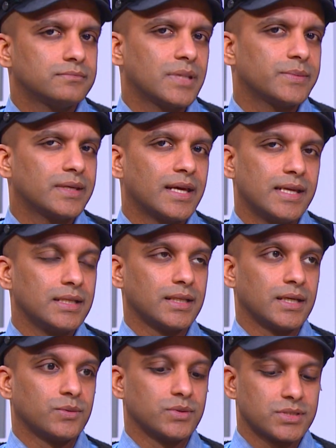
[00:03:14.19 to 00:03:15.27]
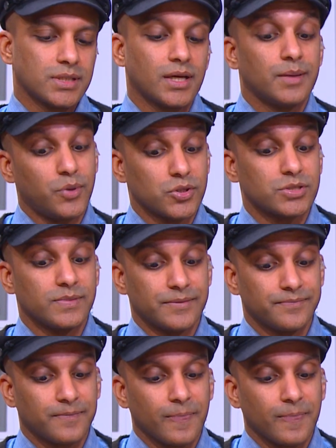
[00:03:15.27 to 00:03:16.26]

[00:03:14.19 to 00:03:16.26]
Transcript: maybe any language, possibly.